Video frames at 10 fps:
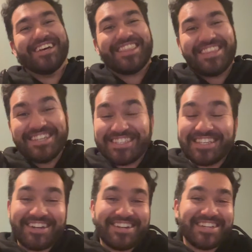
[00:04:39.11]
This
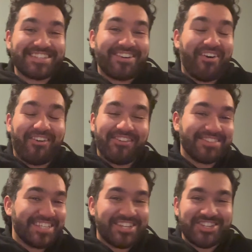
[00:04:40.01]
series,
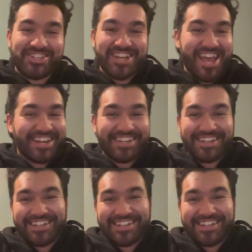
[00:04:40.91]
holy shit.